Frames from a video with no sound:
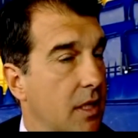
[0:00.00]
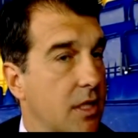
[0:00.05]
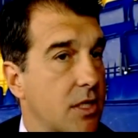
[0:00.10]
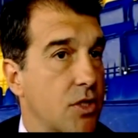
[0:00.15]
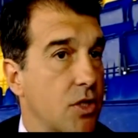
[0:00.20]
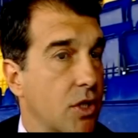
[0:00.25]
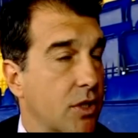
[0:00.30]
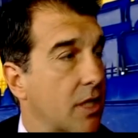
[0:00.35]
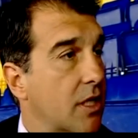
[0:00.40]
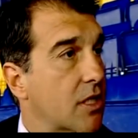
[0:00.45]

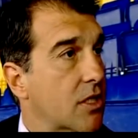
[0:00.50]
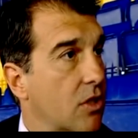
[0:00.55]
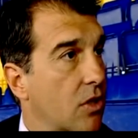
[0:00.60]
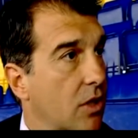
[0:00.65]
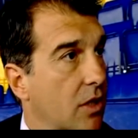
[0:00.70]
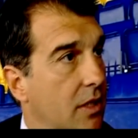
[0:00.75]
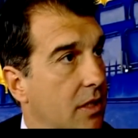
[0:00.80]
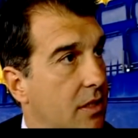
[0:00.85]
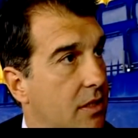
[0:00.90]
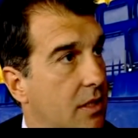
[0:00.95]
It's not an
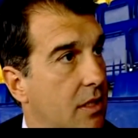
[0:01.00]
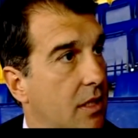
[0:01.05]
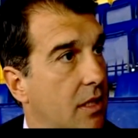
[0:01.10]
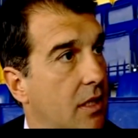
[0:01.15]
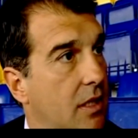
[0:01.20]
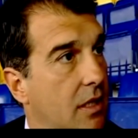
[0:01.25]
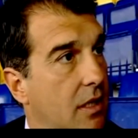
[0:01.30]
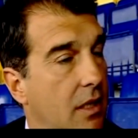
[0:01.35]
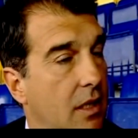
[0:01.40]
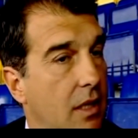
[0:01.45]
slogan. It's
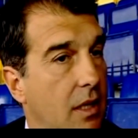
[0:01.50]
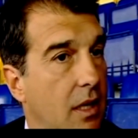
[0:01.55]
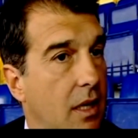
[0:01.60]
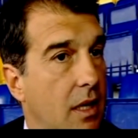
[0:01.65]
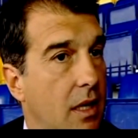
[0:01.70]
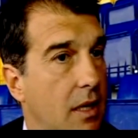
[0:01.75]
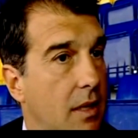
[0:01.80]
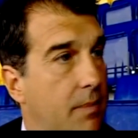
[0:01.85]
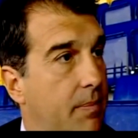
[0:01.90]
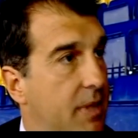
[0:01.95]
a,
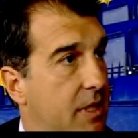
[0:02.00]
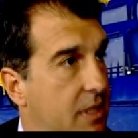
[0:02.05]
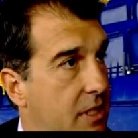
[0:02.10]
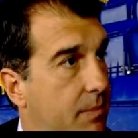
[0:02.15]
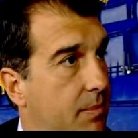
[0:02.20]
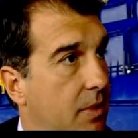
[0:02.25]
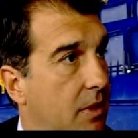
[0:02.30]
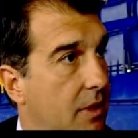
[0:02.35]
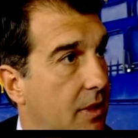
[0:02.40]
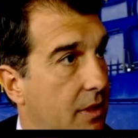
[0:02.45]
a
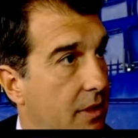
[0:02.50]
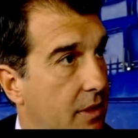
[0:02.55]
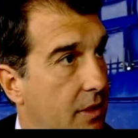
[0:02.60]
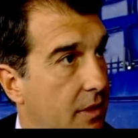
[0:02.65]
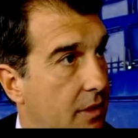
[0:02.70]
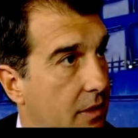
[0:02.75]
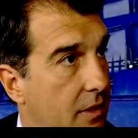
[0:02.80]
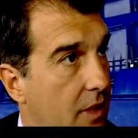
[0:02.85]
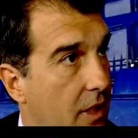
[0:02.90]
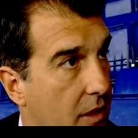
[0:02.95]
principle
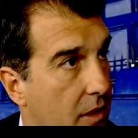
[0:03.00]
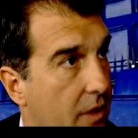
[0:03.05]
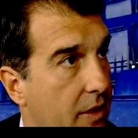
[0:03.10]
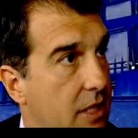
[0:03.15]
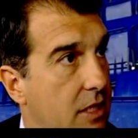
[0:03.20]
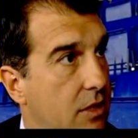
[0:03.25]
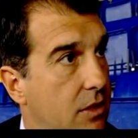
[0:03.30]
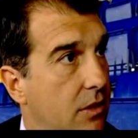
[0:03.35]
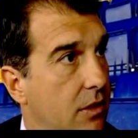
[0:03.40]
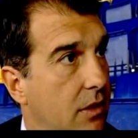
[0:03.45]

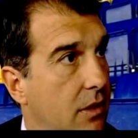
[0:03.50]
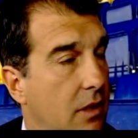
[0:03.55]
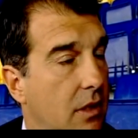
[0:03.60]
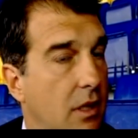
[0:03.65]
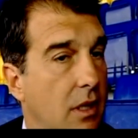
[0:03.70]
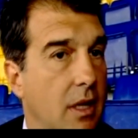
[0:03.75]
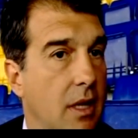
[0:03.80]
declaration,